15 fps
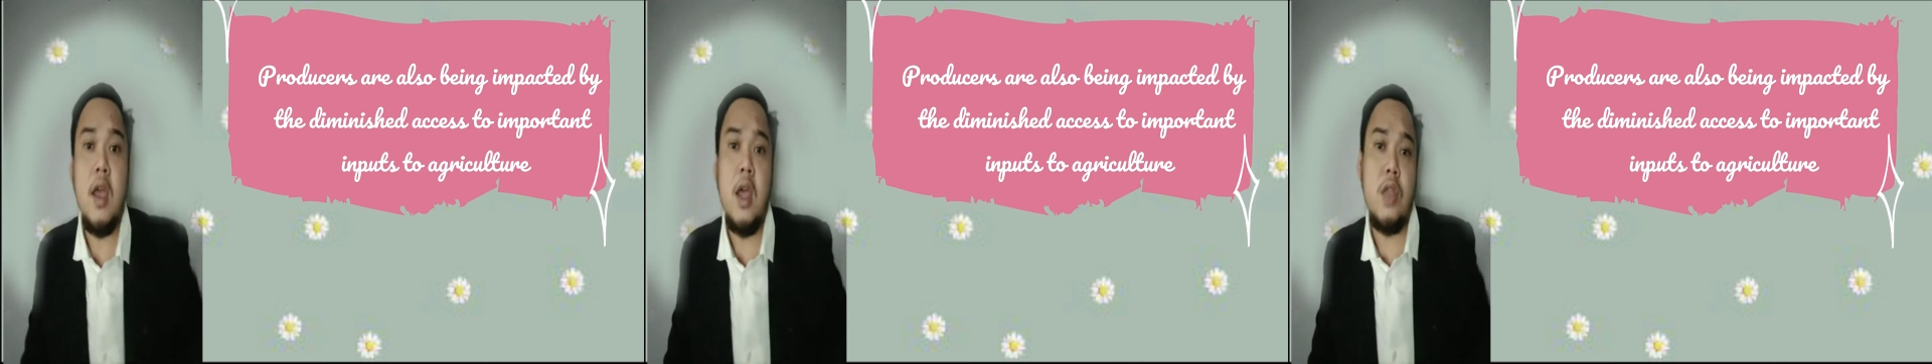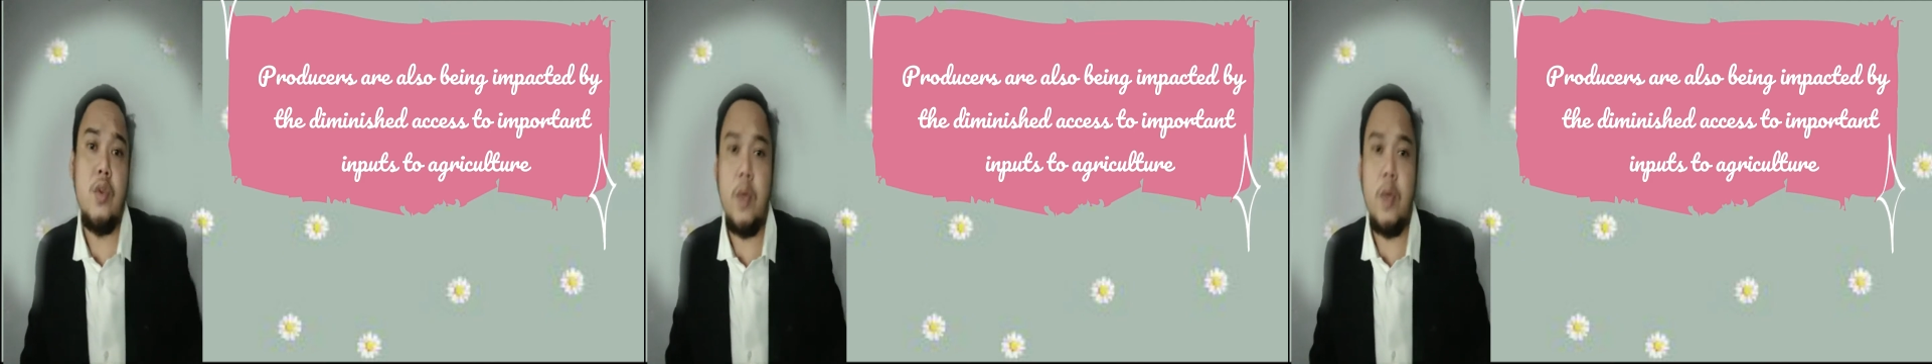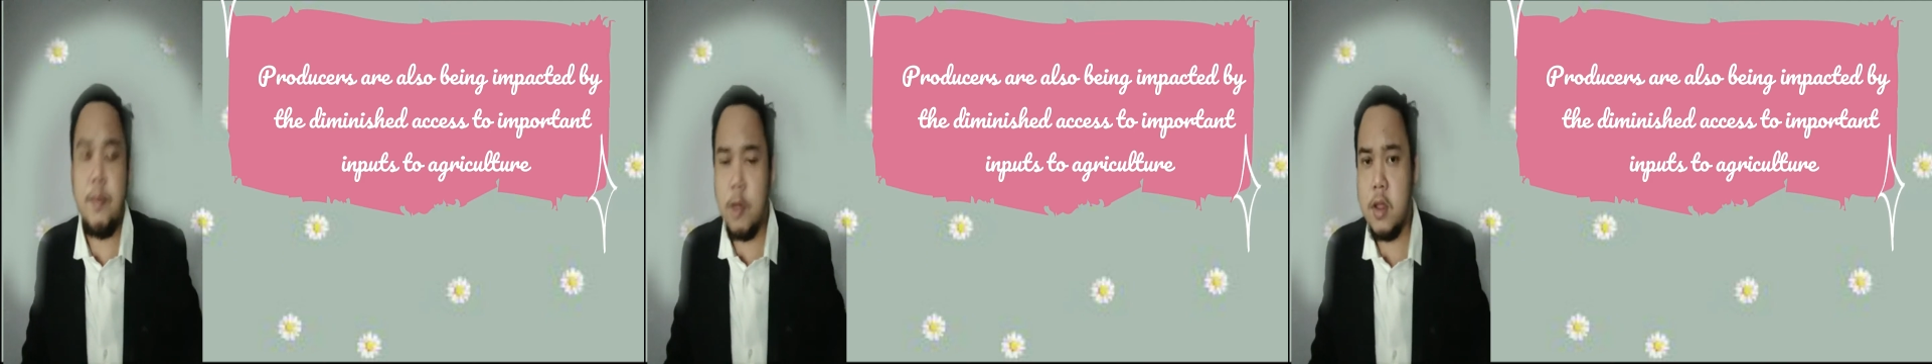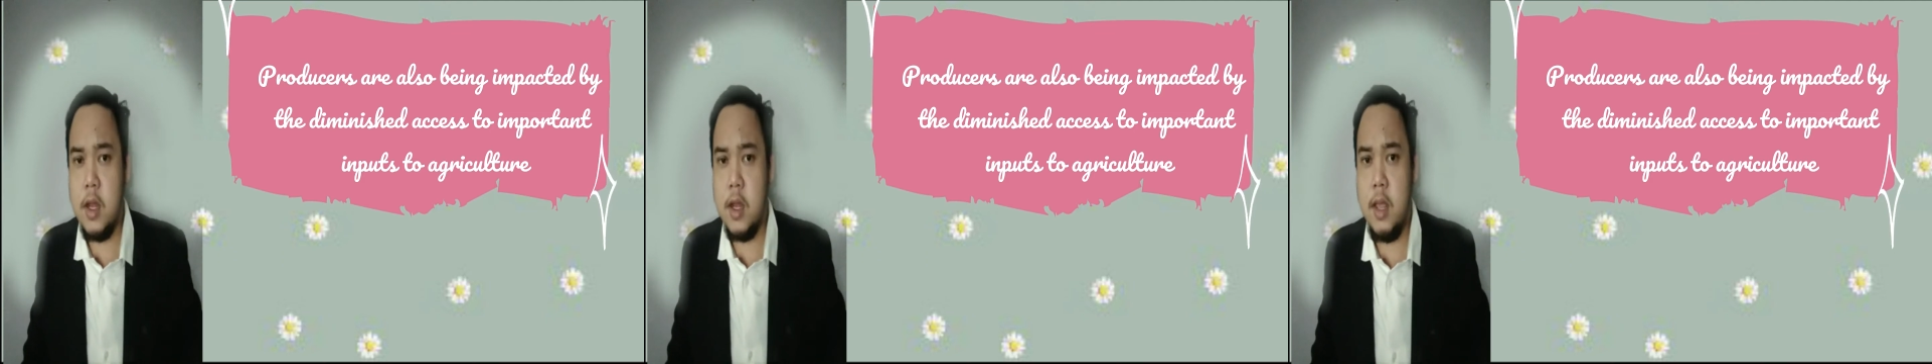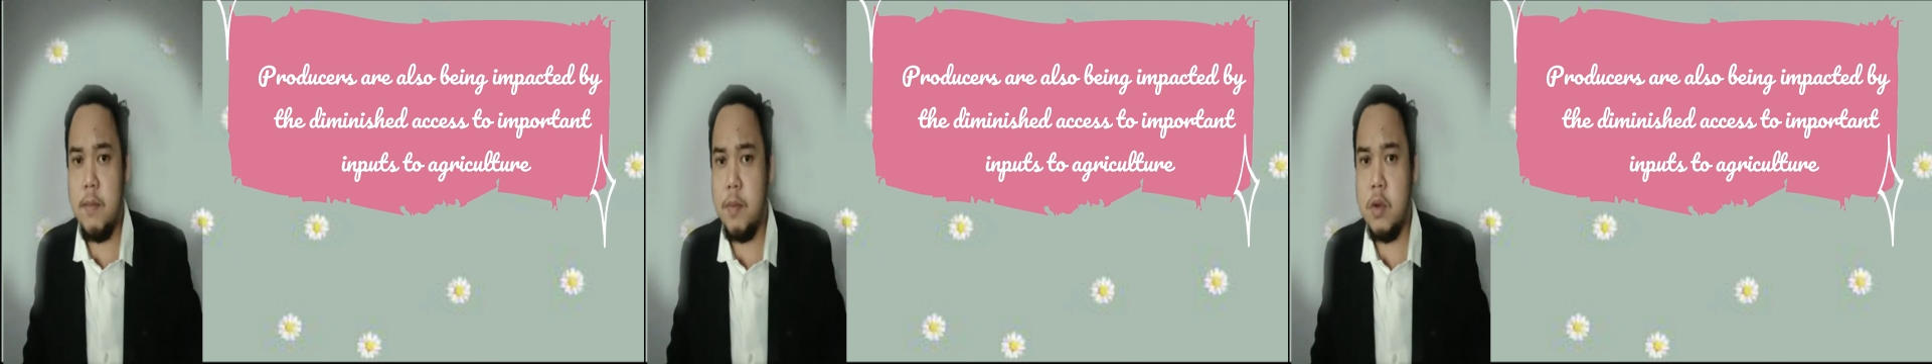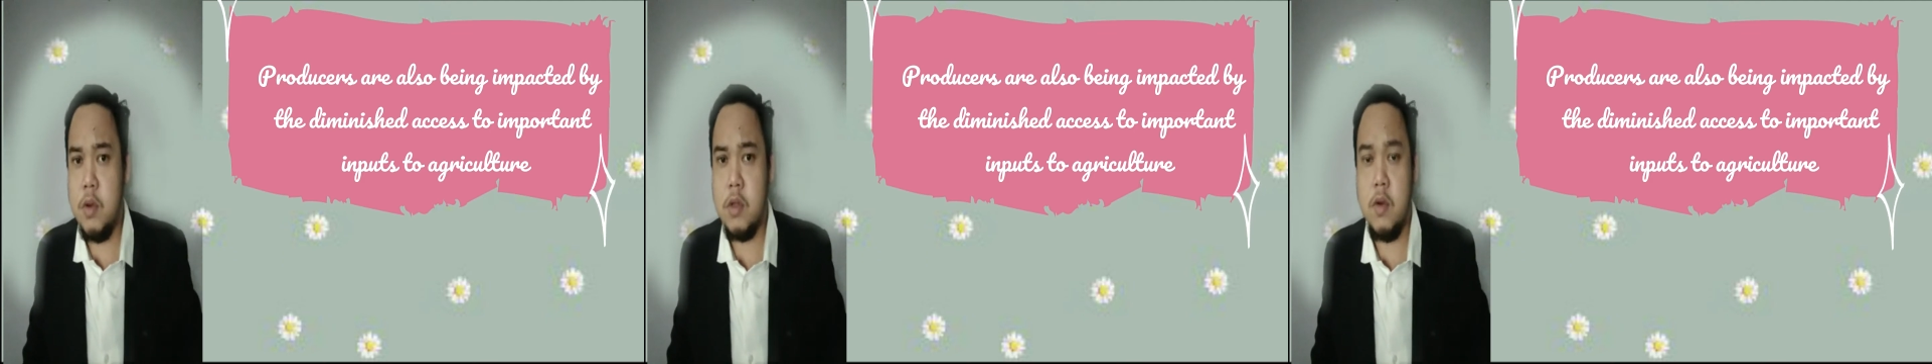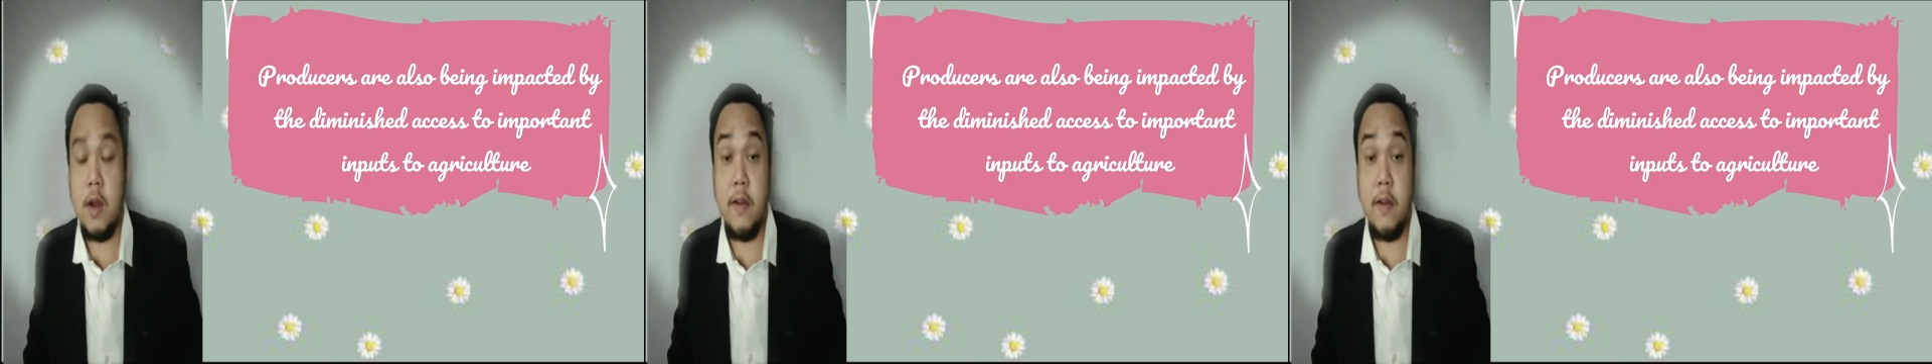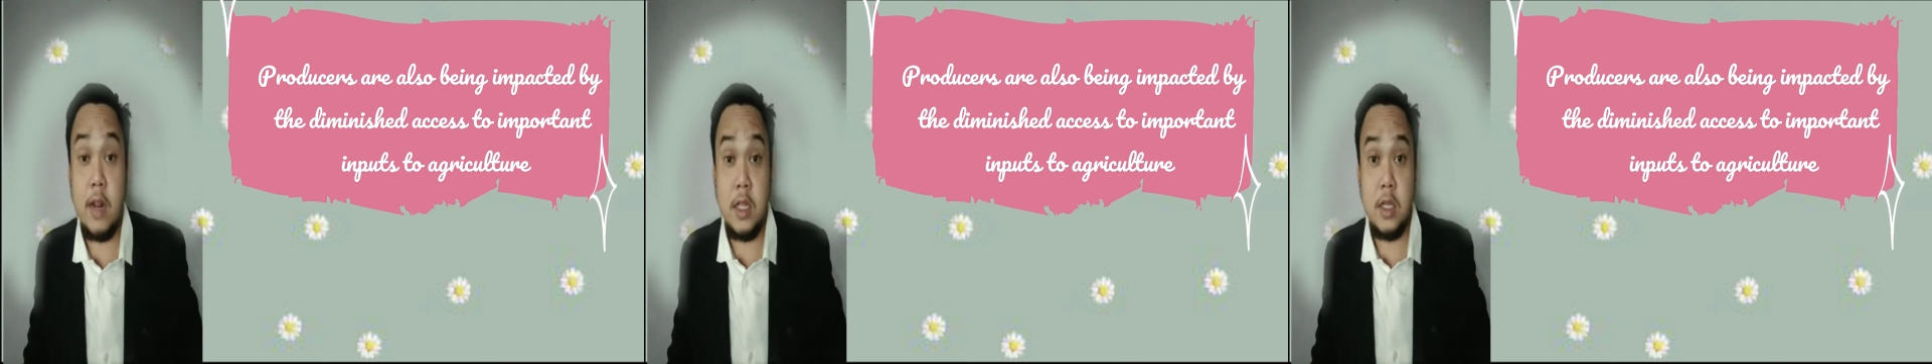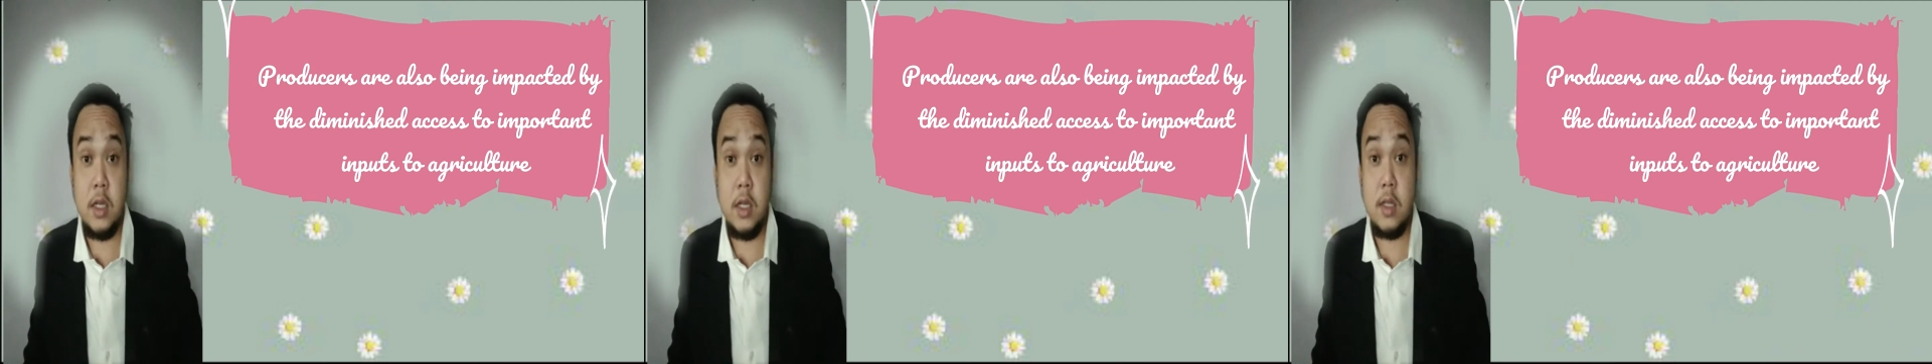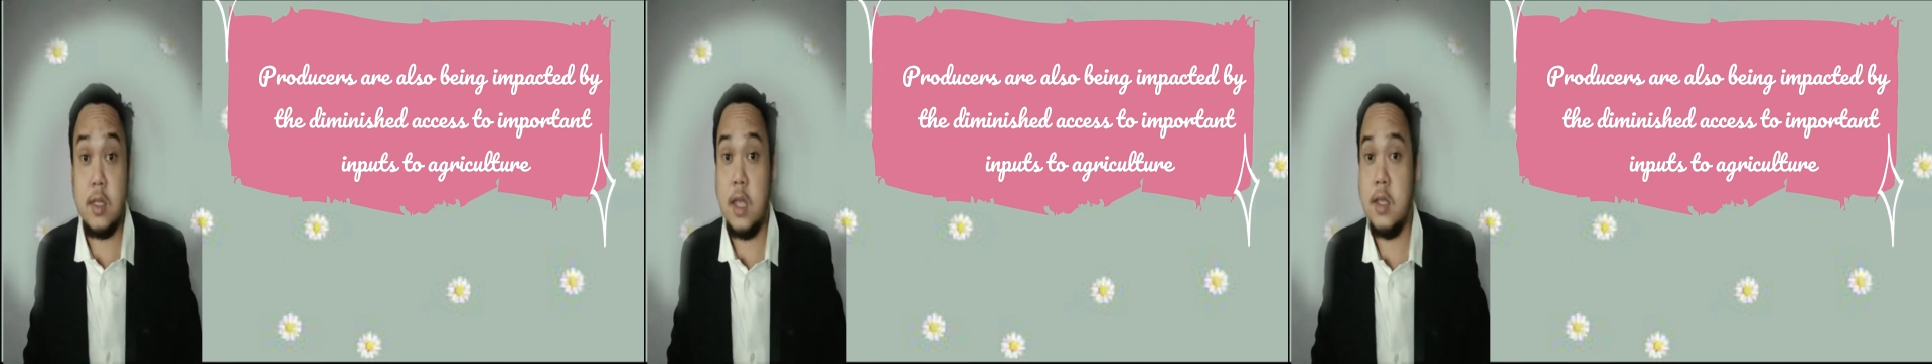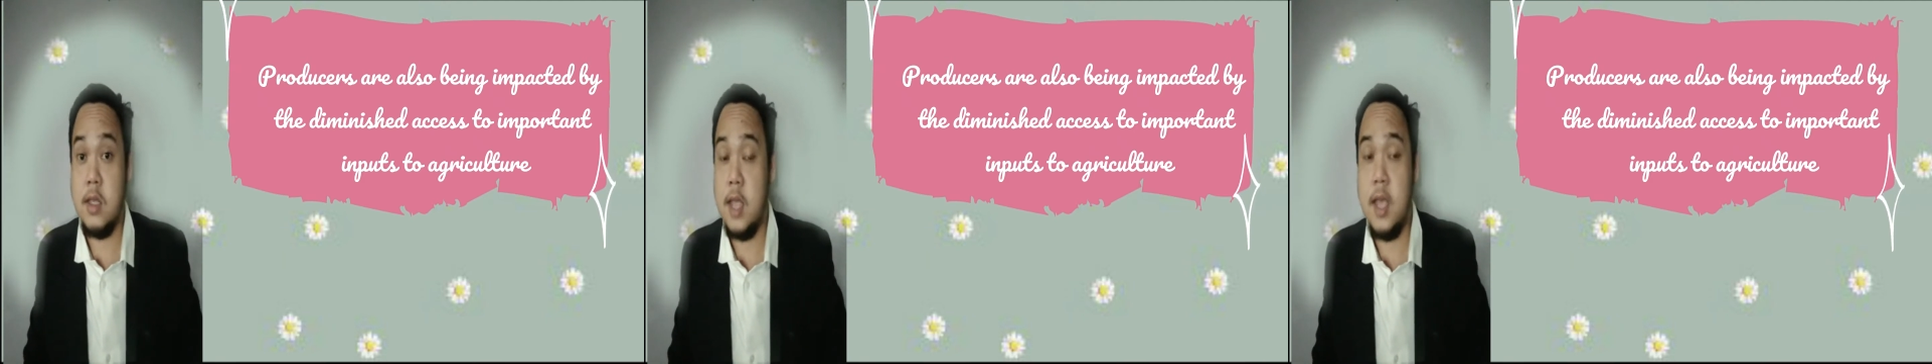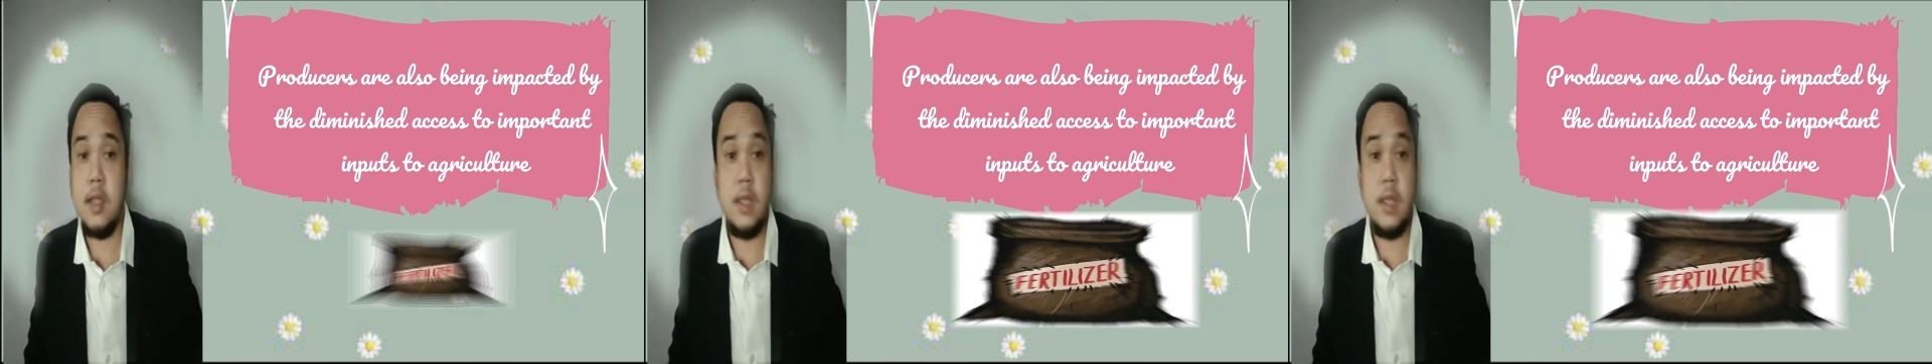to important input to agriculture such as